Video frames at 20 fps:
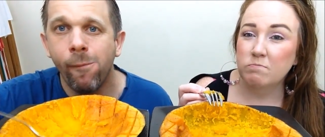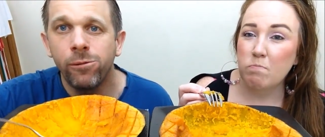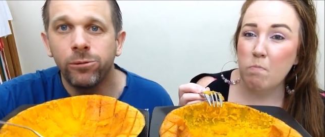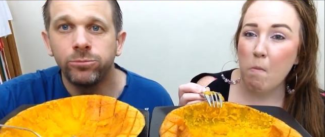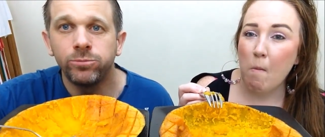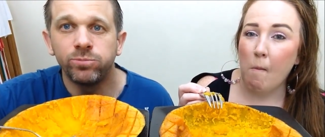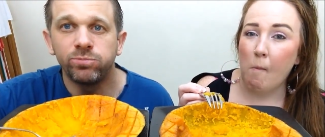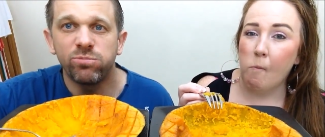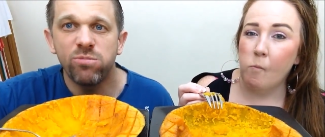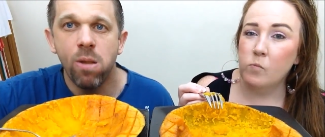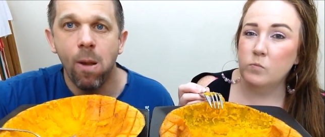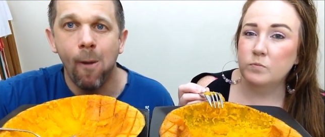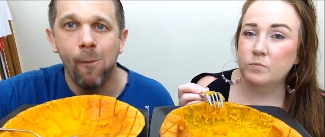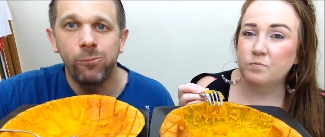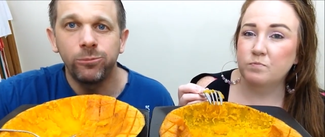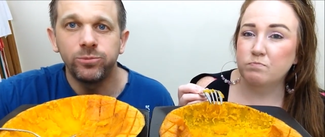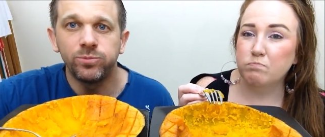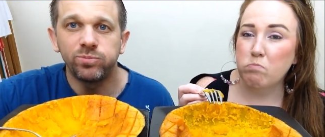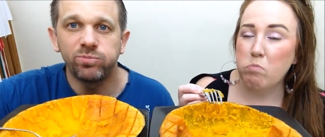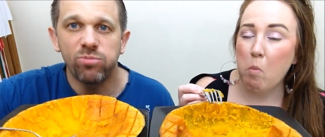Speaker 1: Mm-mm.
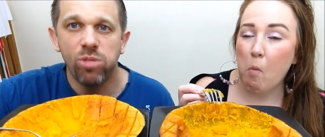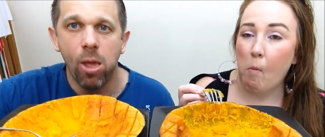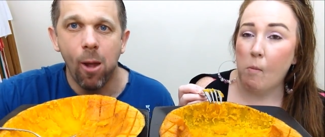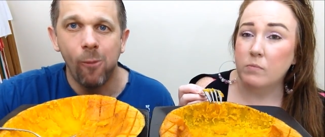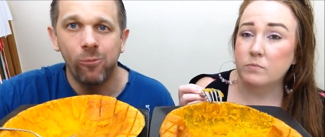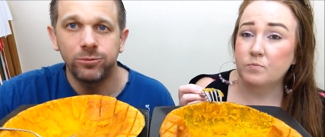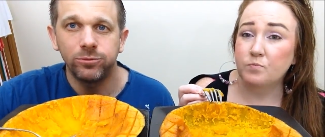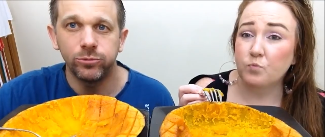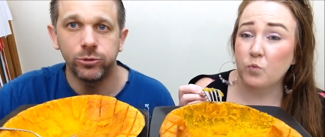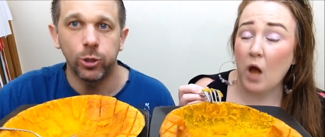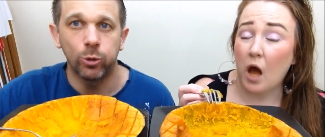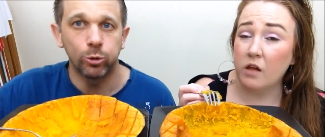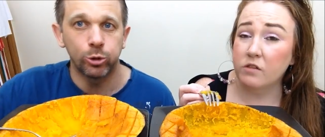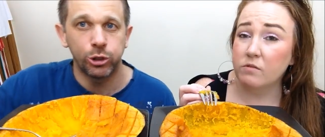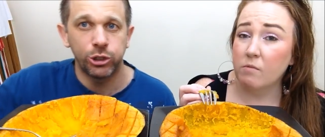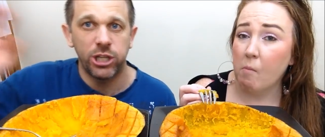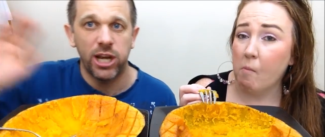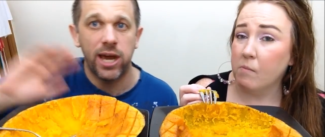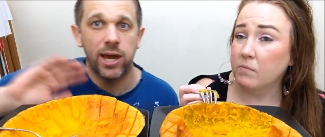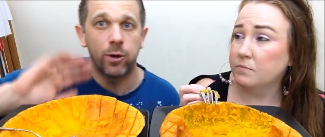No
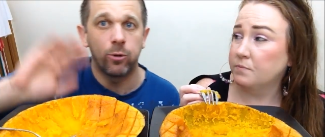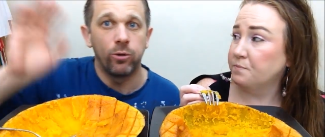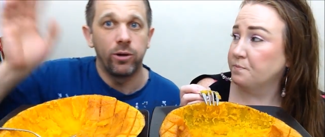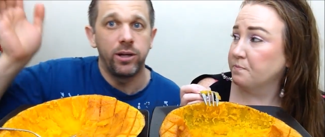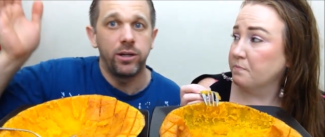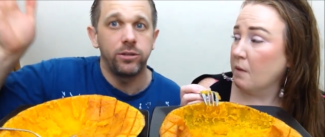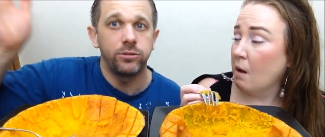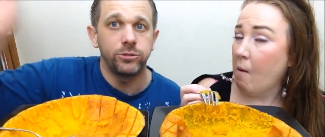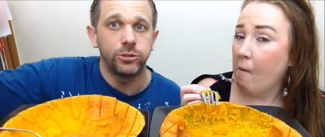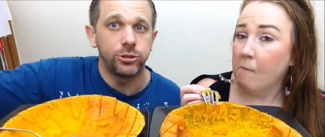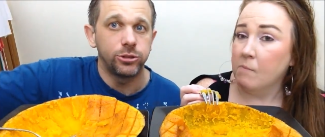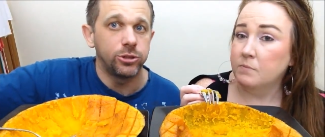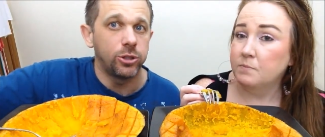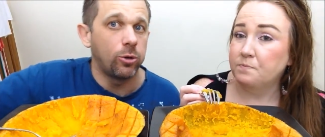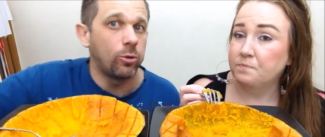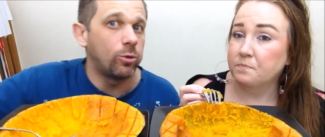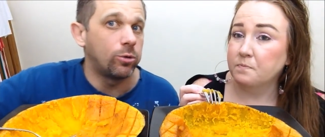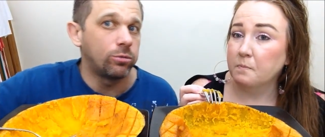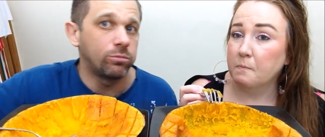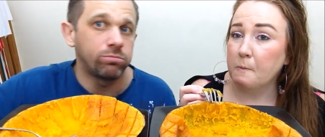shadowing. There's
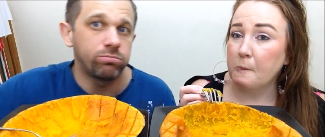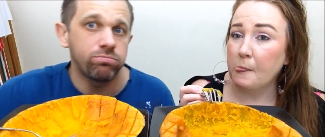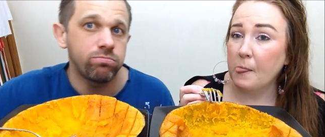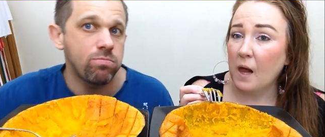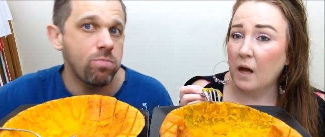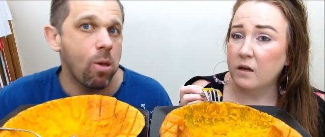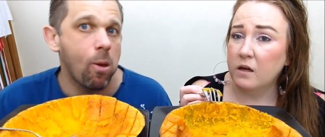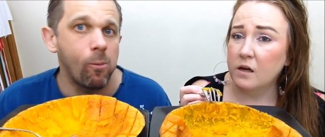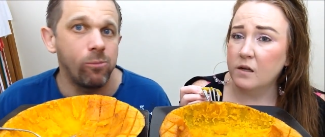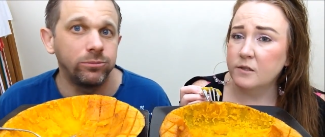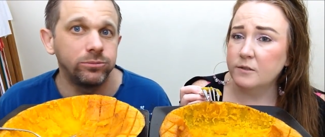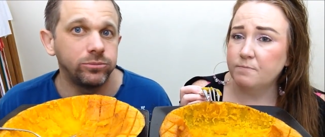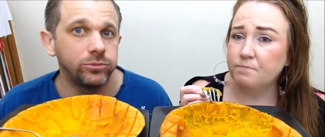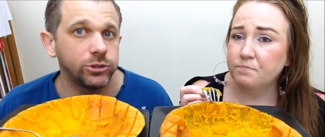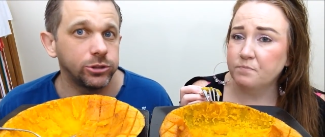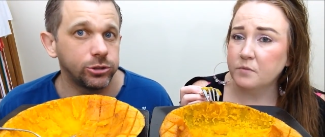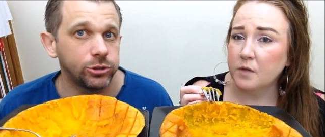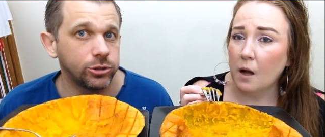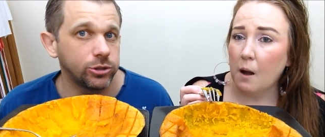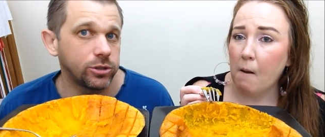no... Yeah.
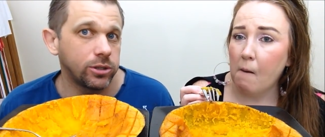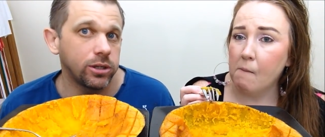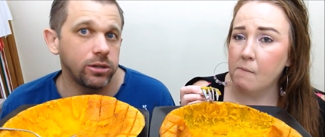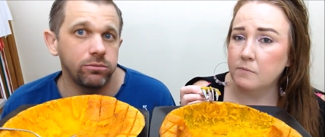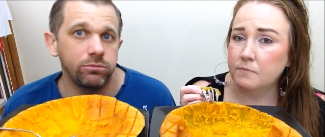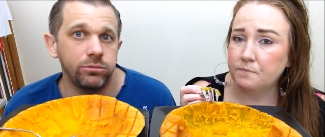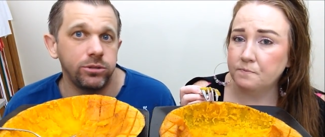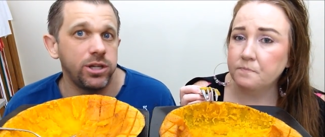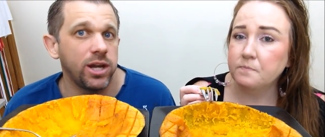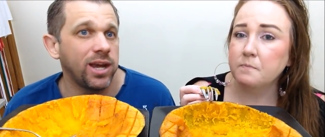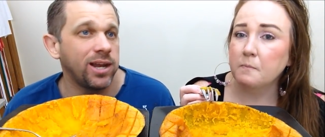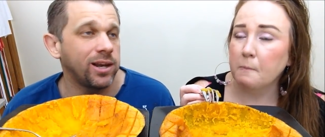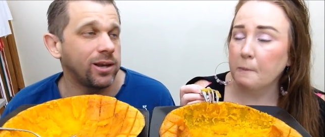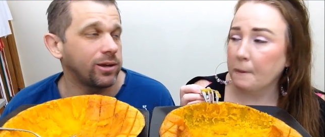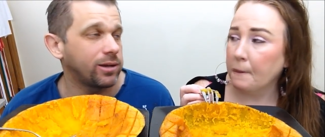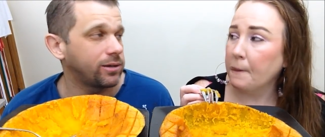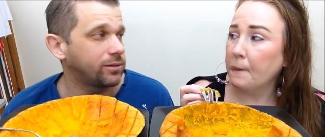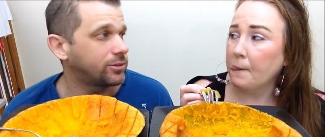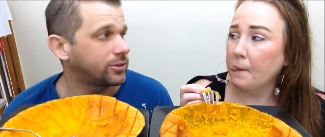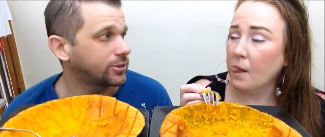It's just like
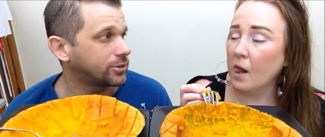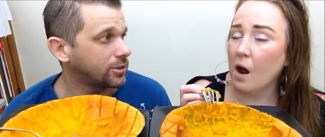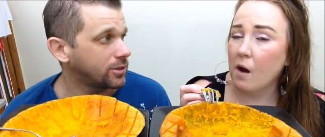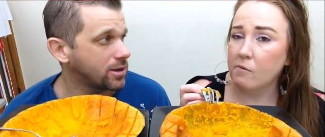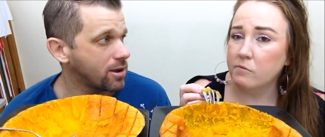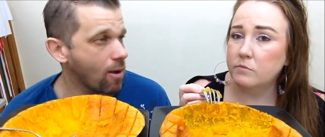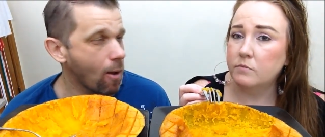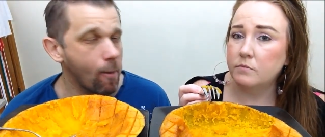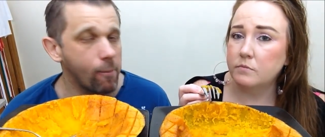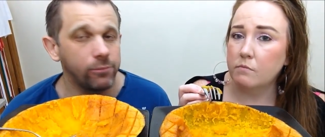daylight. Just like...